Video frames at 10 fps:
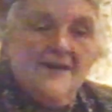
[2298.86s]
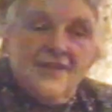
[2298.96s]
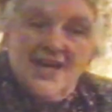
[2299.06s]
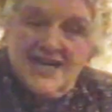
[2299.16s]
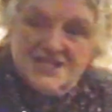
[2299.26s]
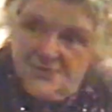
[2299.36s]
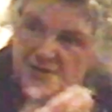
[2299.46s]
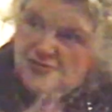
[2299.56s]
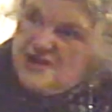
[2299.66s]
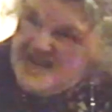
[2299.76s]
And there has
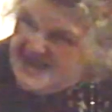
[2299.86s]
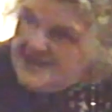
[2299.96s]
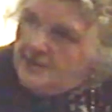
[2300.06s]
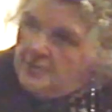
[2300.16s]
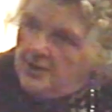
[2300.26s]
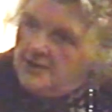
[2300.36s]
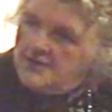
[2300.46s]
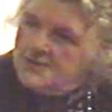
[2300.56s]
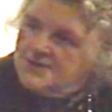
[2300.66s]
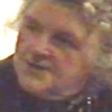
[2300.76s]
to be
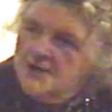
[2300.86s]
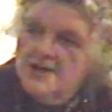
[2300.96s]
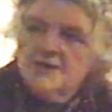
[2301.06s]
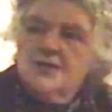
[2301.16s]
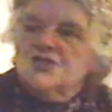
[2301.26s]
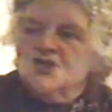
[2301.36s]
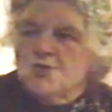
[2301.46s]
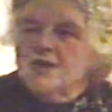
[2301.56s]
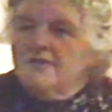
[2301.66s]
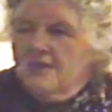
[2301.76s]
reasonableness in
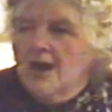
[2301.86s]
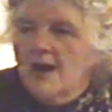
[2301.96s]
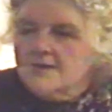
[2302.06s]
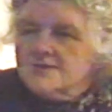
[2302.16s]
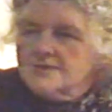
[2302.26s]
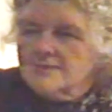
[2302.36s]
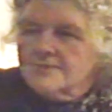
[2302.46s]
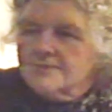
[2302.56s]
doing that.